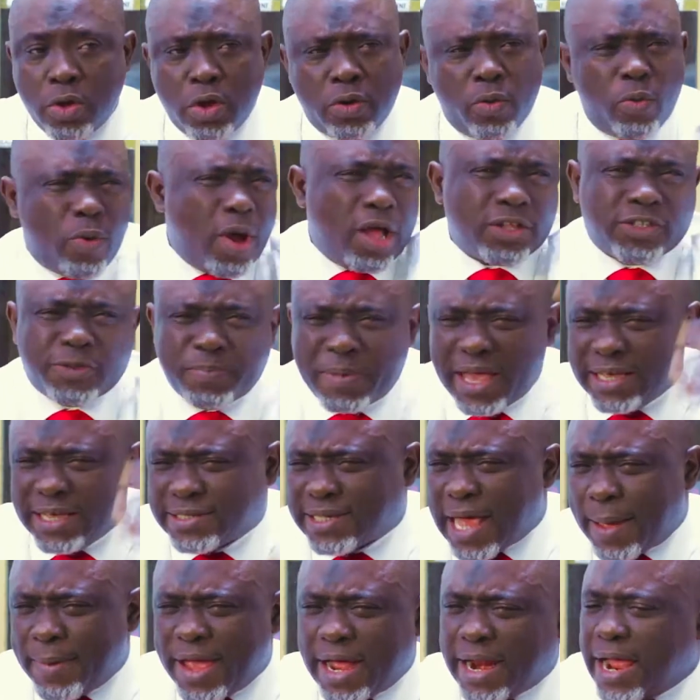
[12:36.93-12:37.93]
what makes
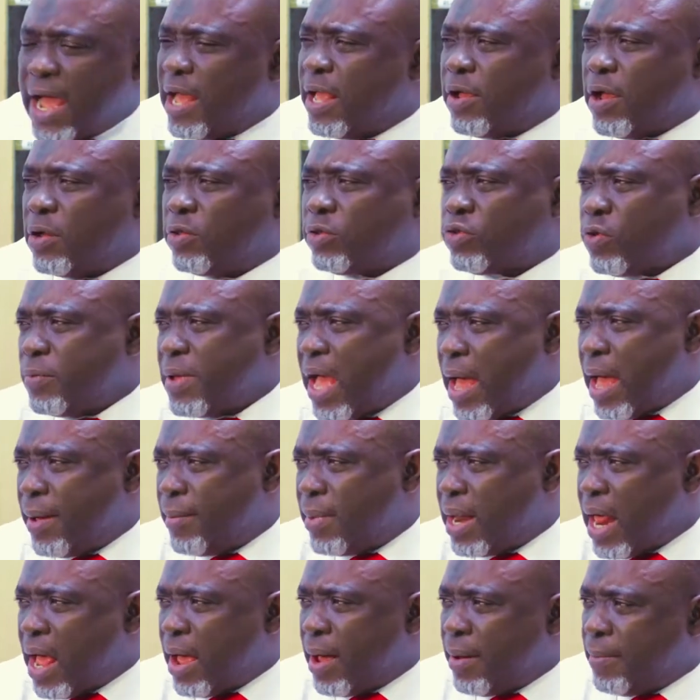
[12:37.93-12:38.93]
America to be
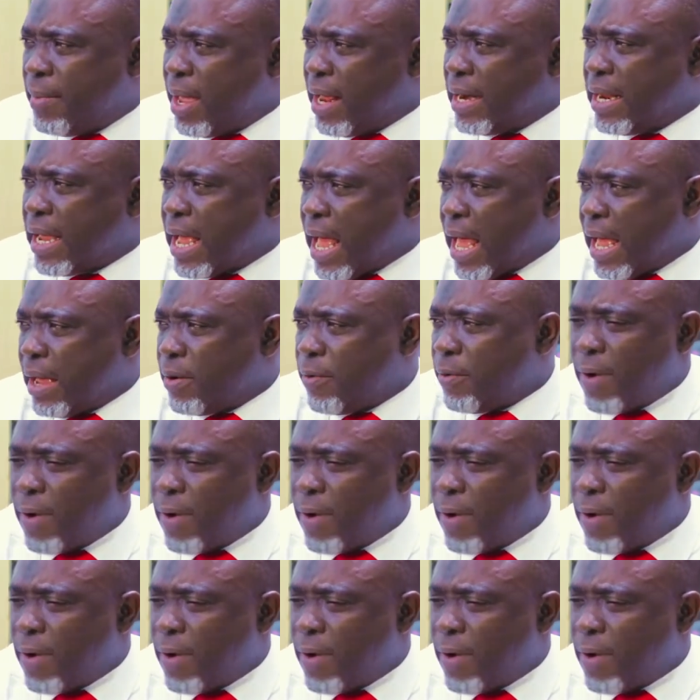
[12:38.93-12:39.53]
America?